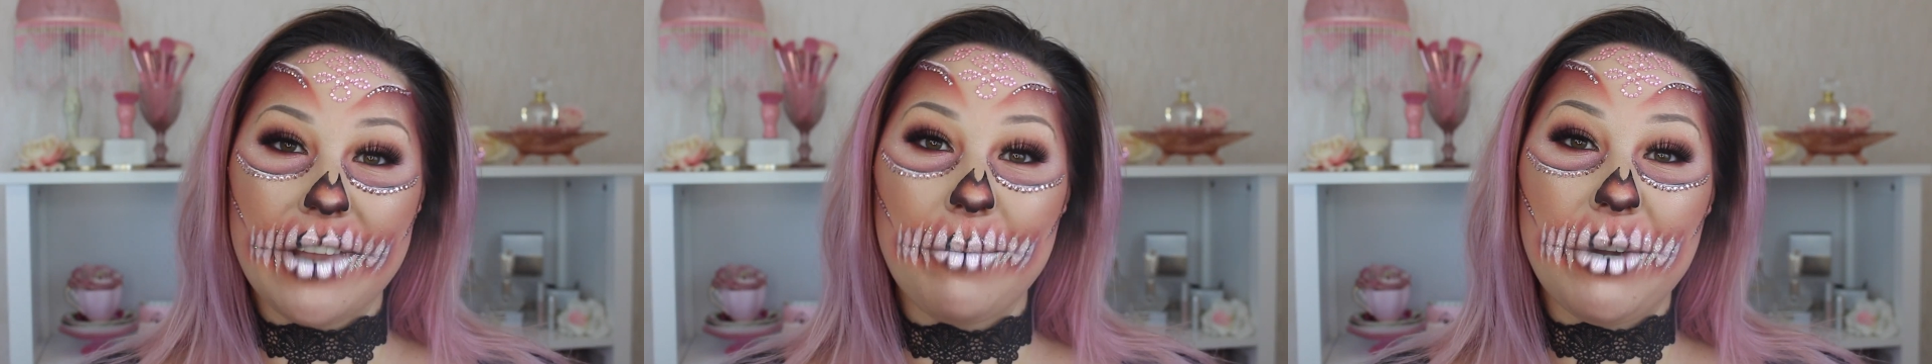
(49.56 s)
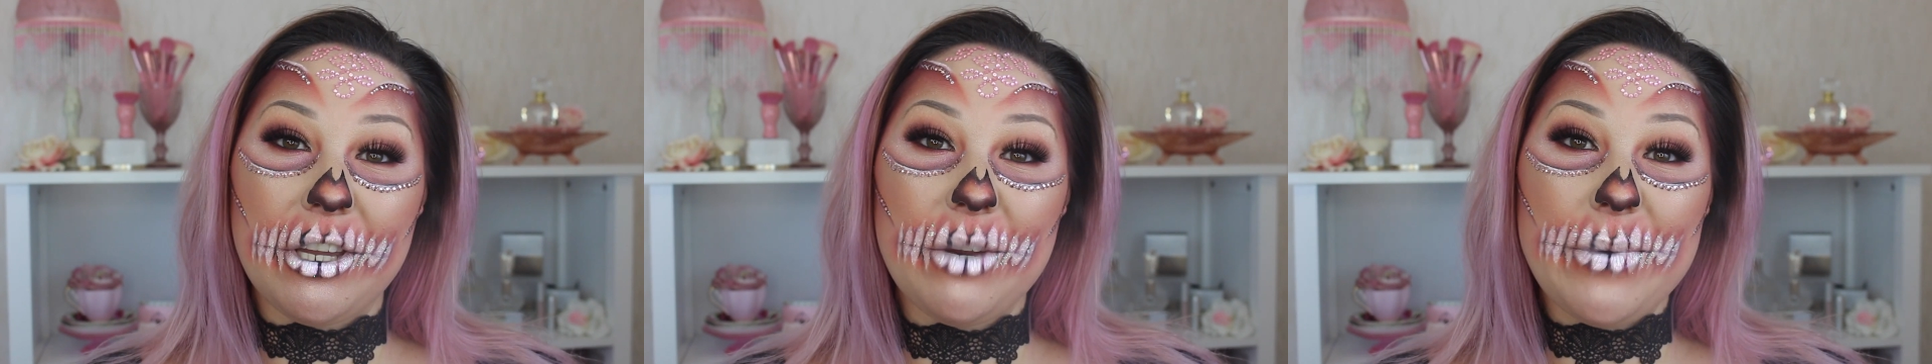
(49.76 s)

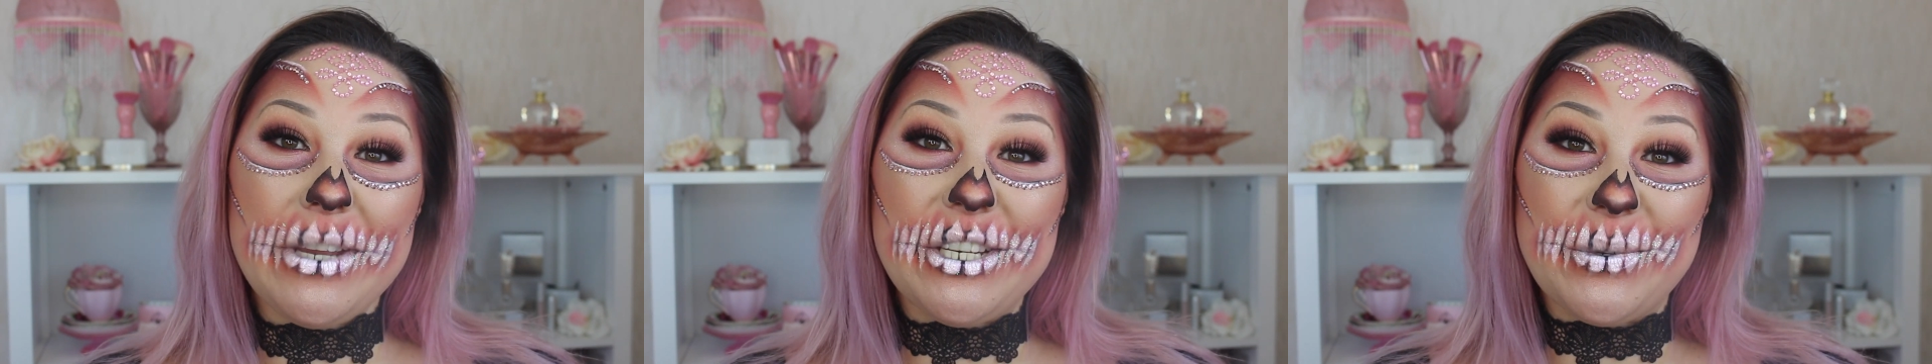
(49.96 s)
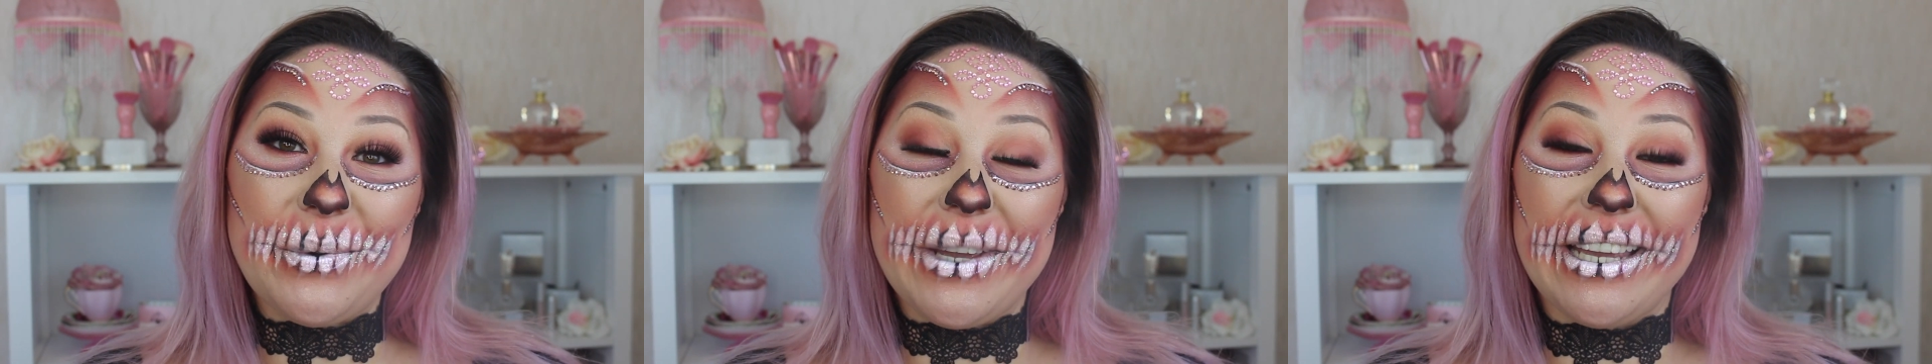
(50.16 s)
I'm going to be
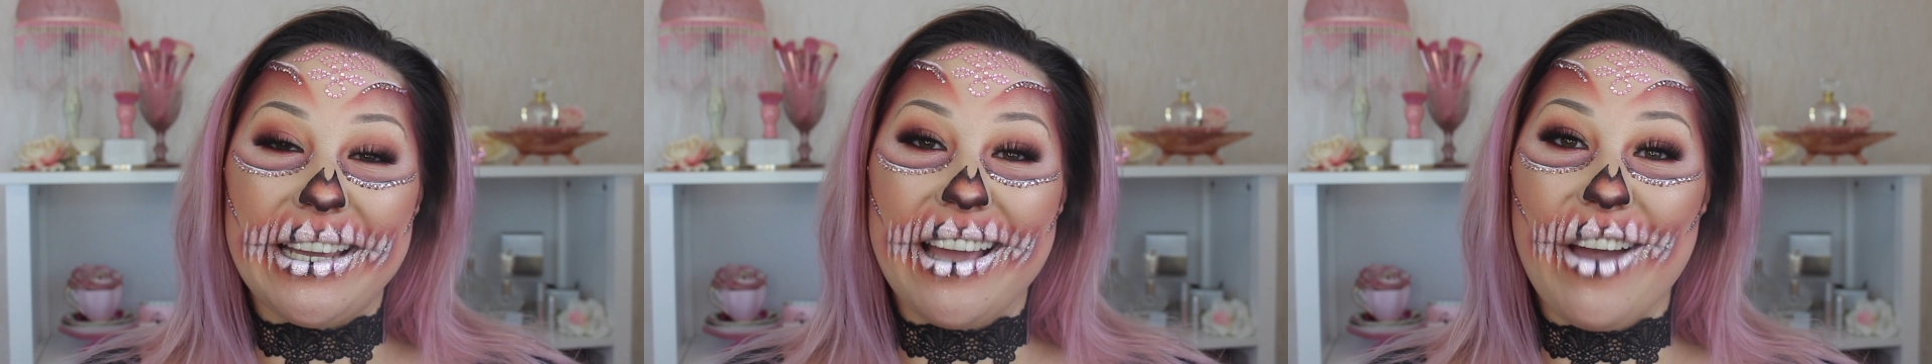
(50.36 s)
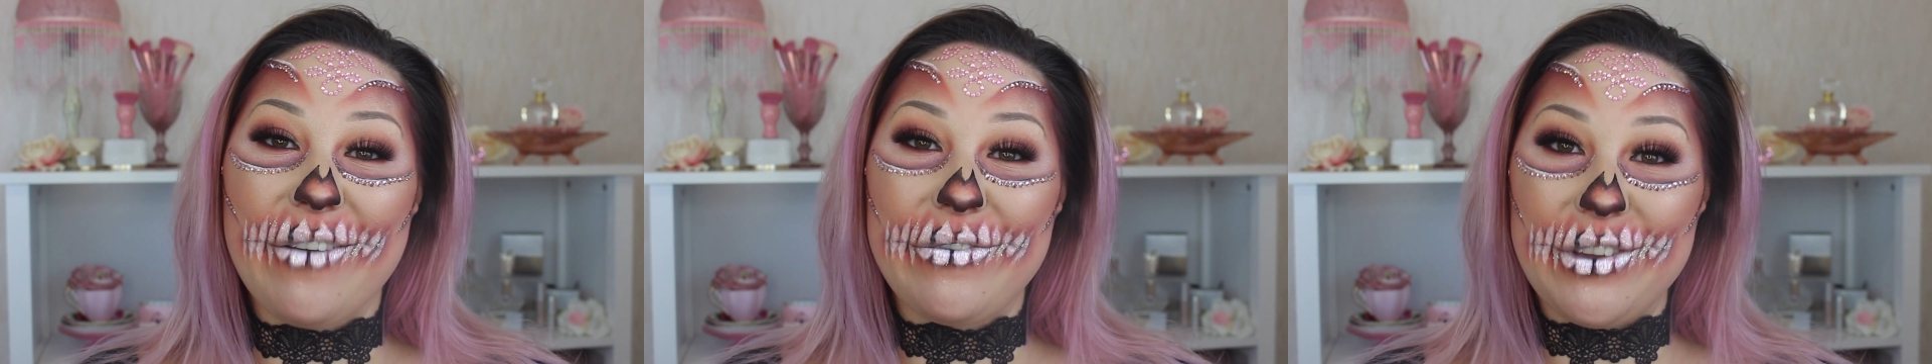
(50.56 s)

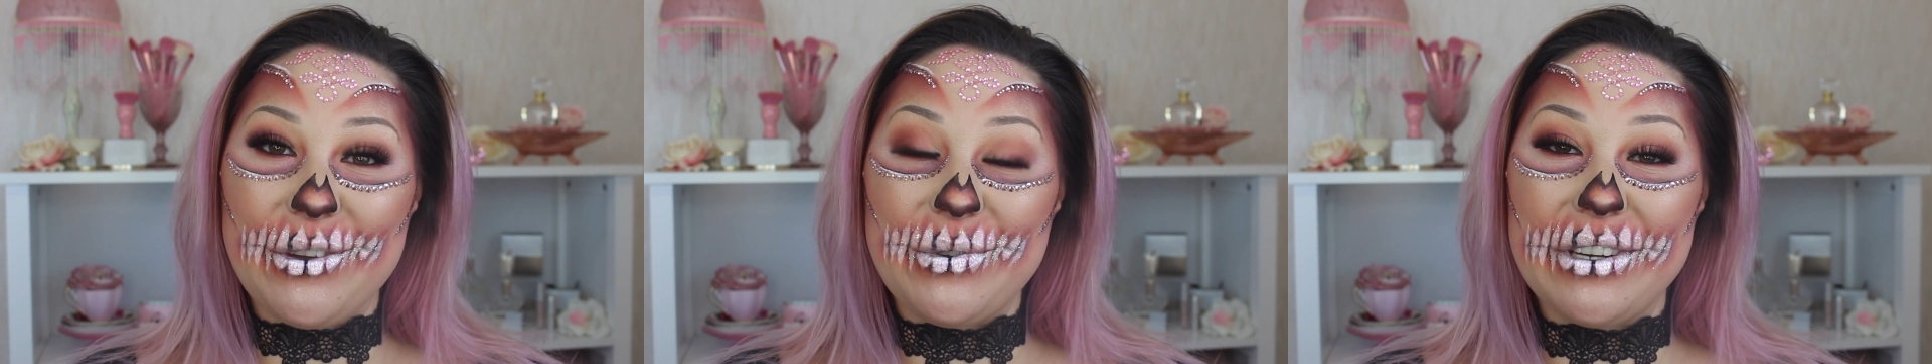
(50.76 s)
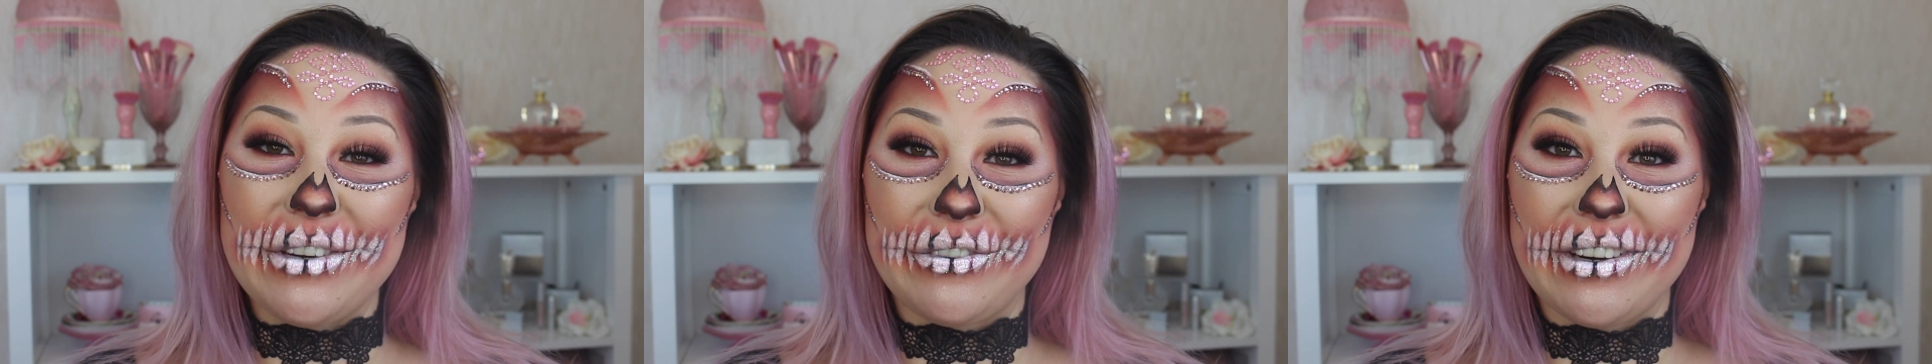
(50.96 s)
doing a
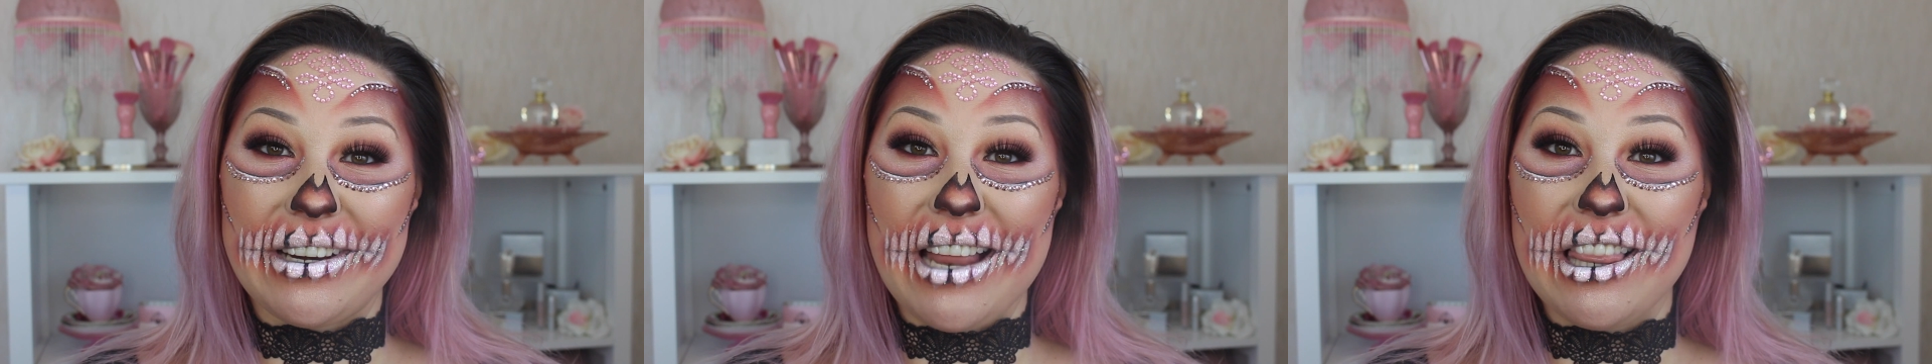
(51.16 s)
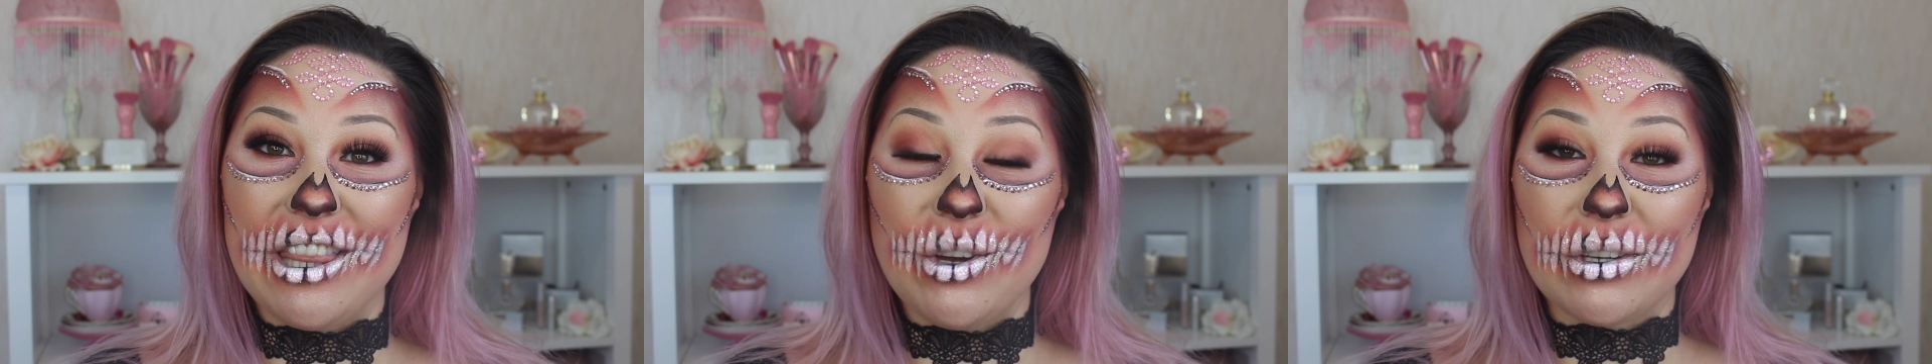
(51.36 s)
few
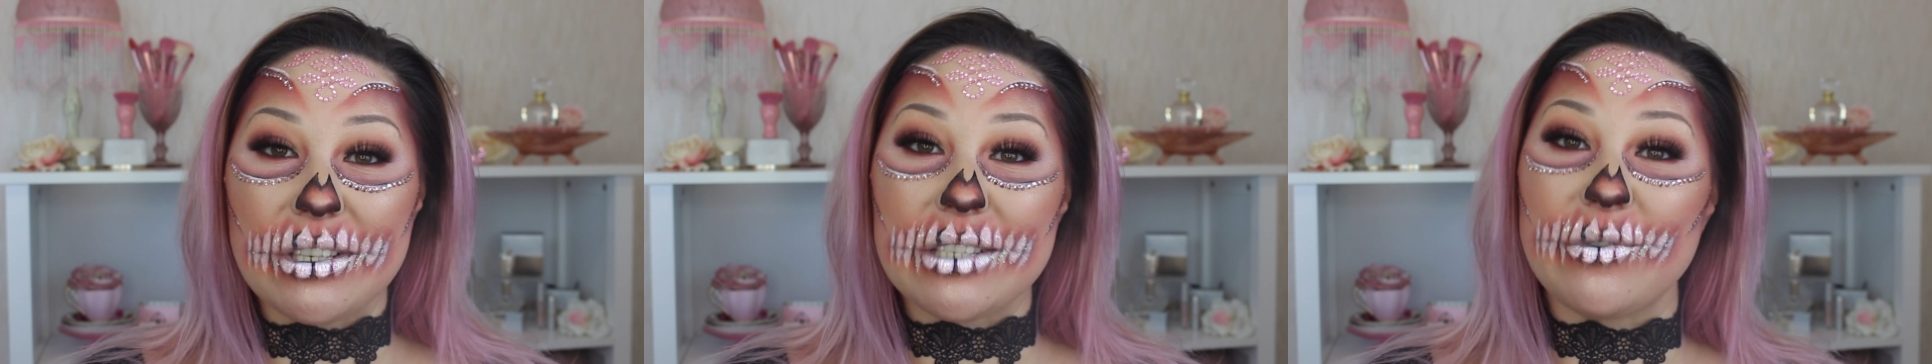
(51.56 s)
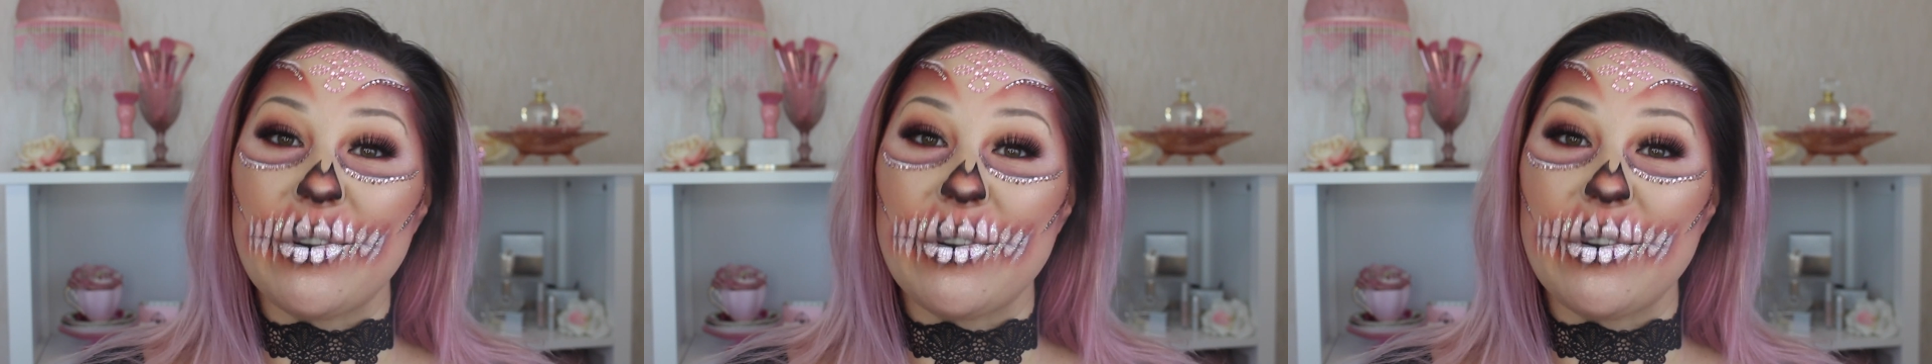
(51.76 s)
different looks